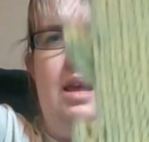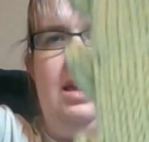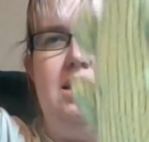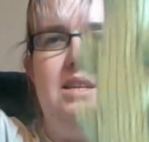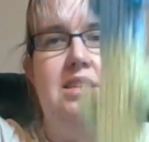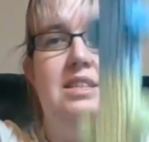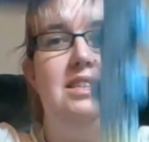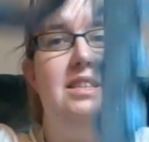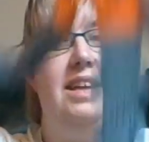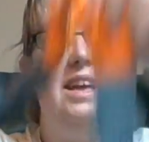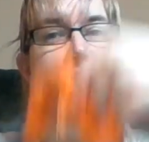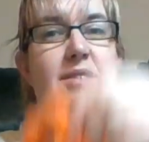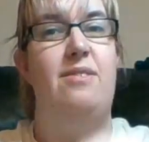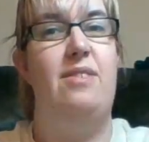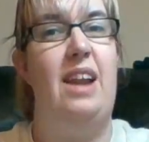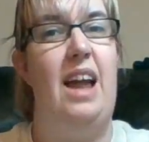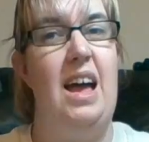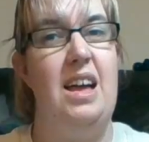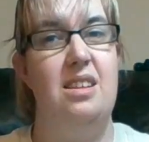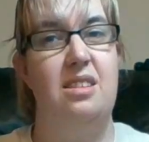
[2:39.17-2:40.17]
stay
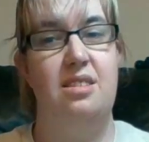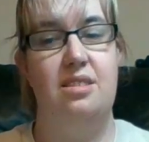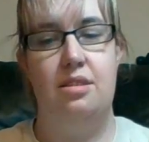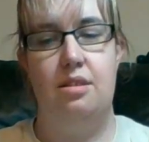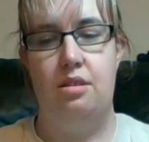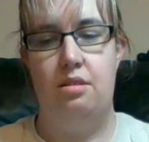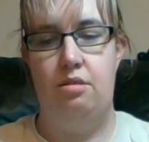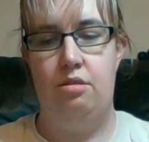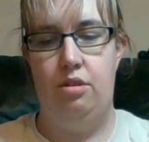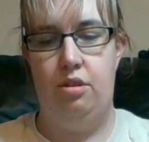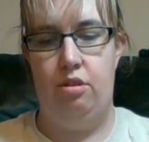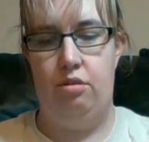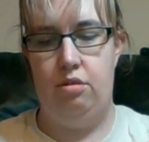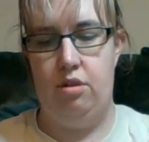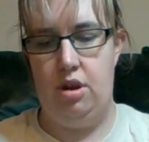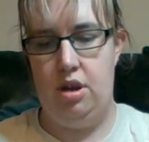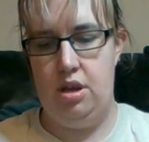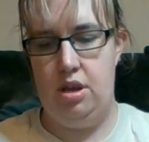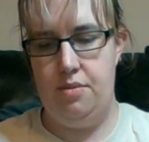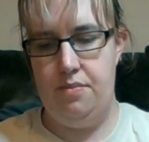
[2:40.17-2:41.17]
flat and look
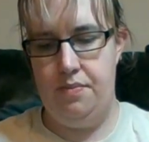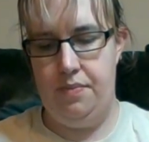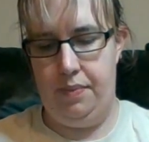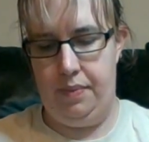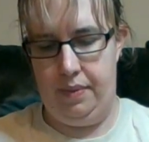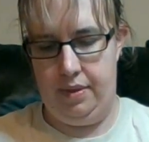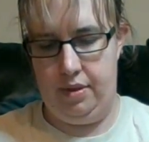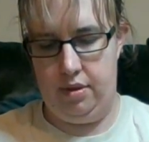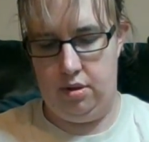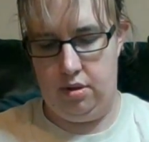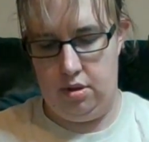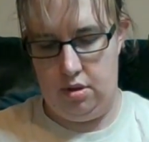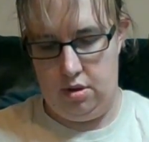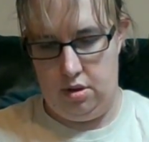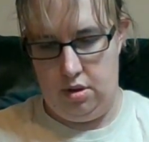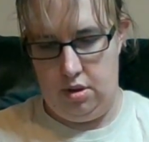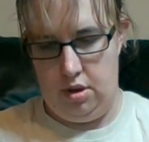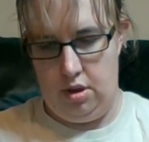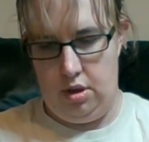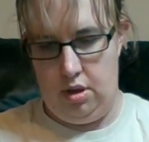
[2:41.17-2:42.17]
alright.
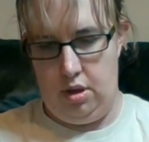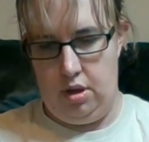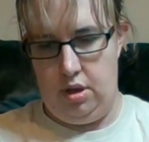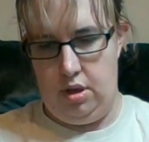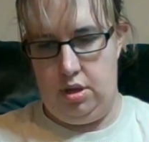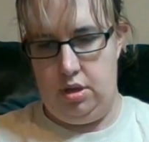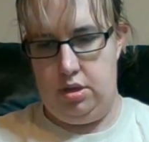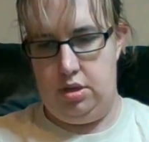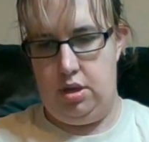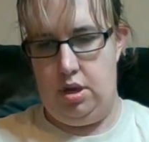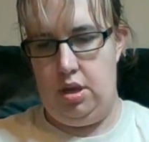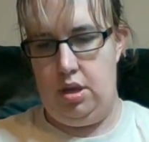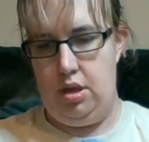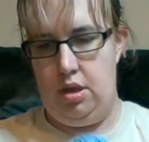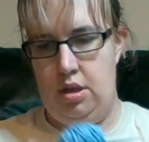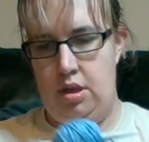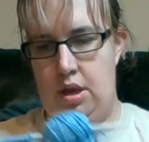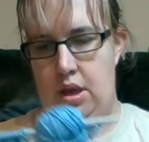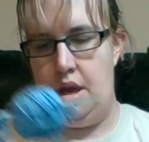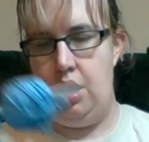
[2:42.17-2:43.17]
So
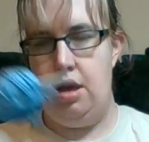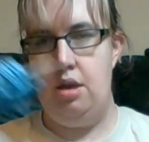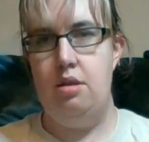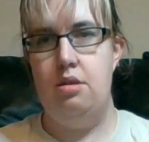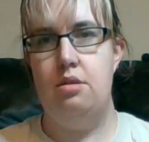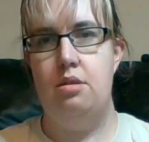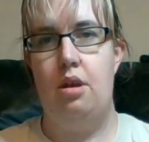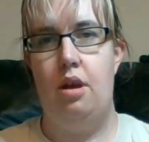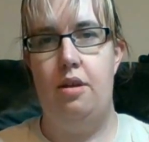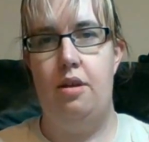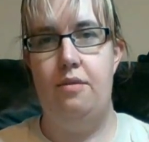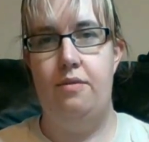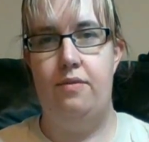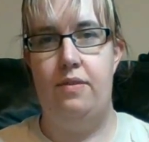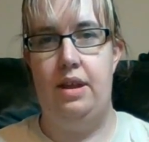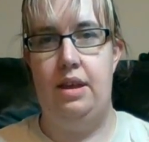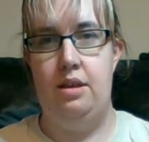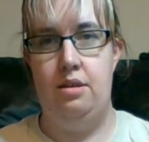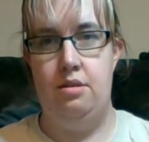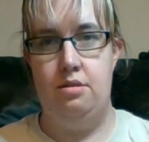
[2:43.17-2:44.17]
yeah,
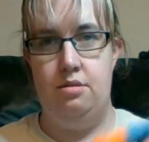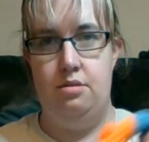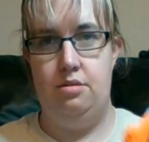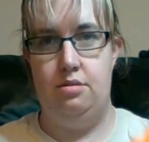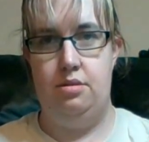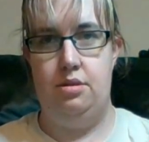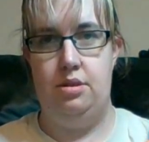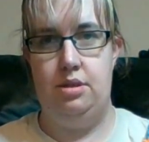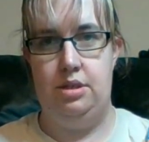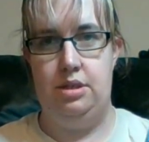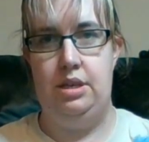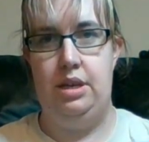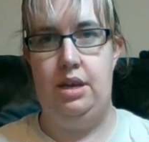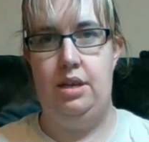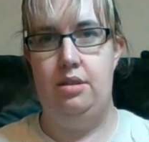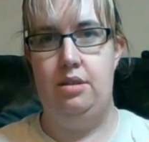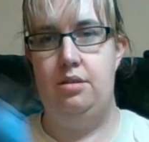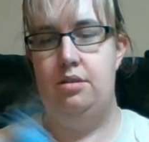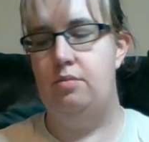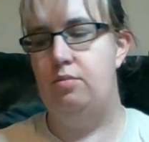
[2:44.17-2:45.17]
hopefully I can
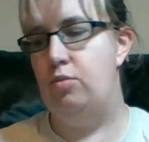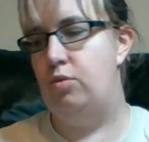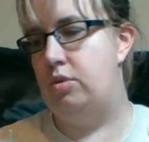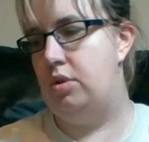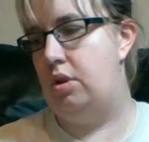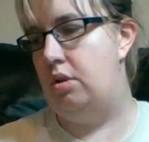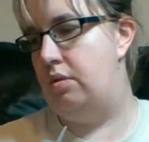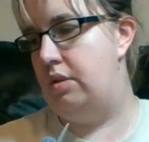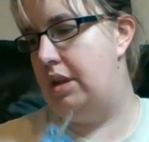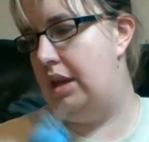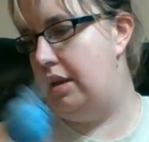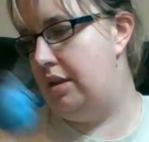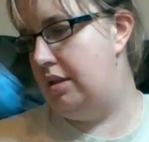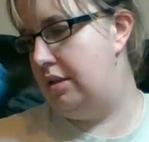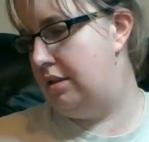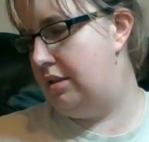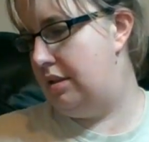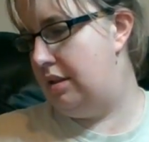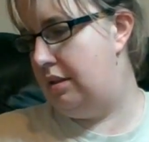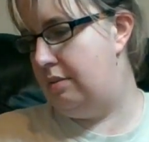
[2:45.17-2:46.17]
get some more done on that,
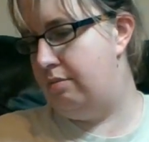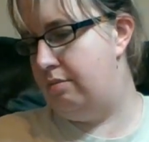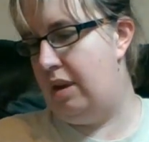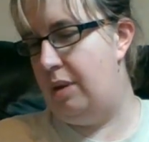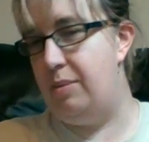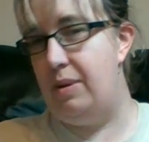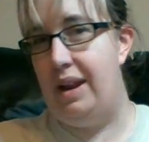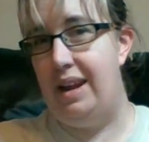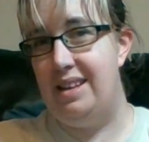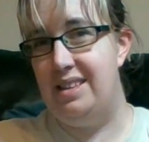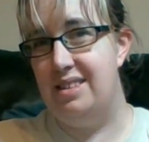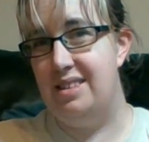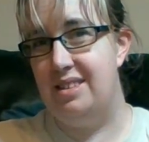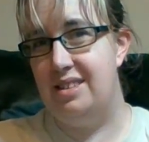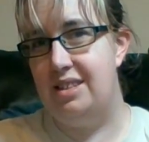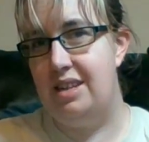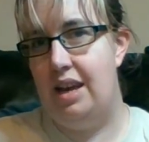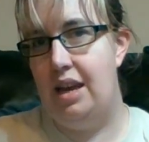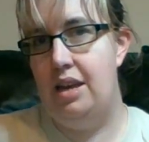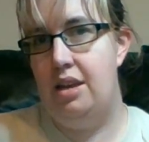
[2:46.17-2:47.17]
maybe later
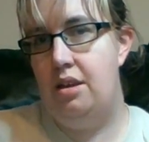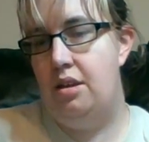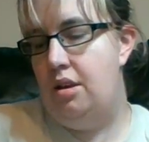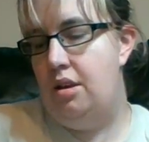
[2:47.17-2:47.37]
today,